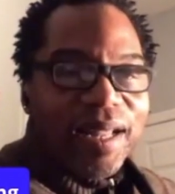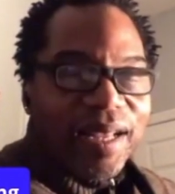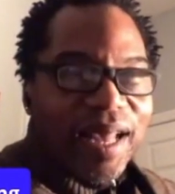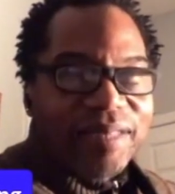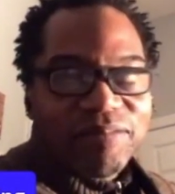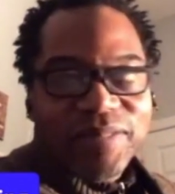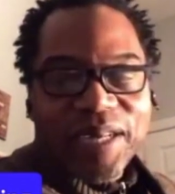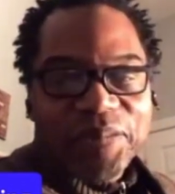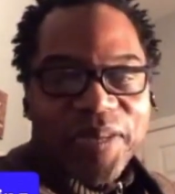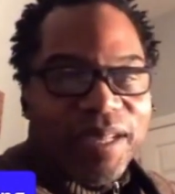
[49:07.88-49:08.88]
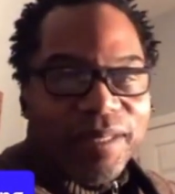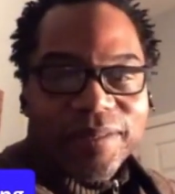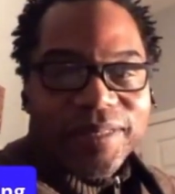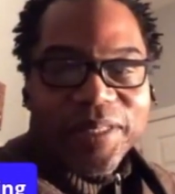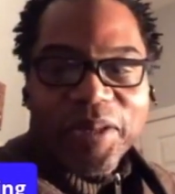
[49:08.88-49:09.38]
Uh,
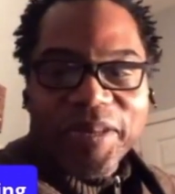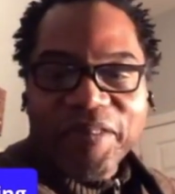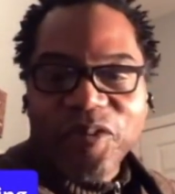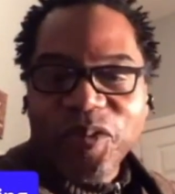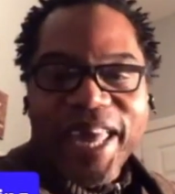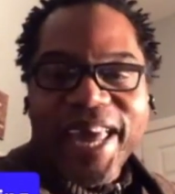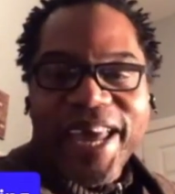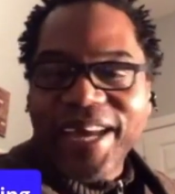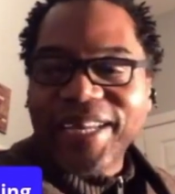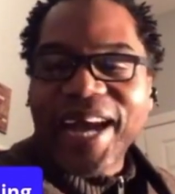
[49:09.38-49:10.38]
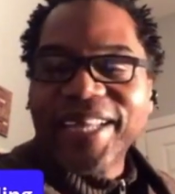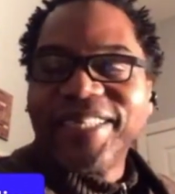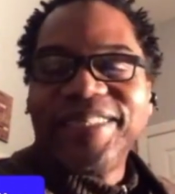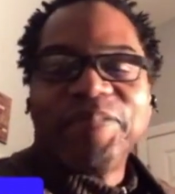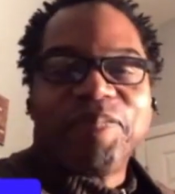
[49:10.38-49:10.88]
well, if you can, I
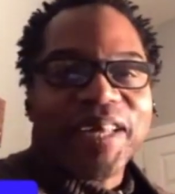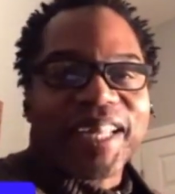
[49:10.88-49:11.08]
didn't